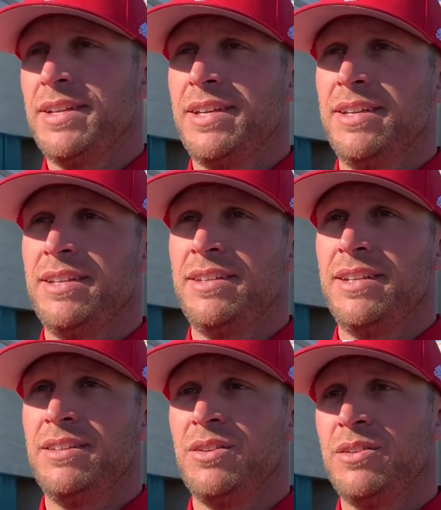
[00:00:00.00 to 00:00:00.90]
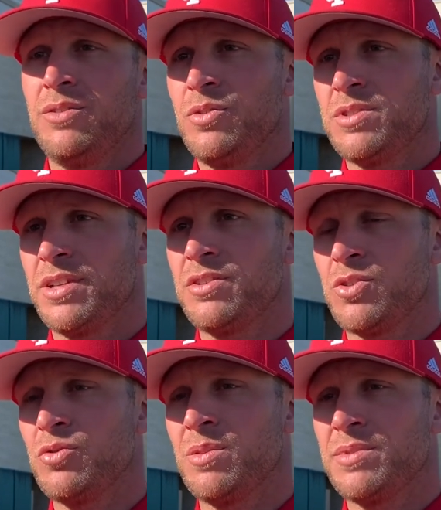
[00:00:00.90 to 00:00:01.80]
and those things
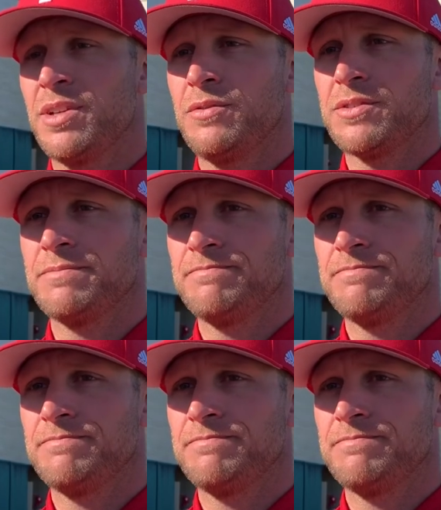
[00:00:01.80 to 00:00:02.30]
showed themselves.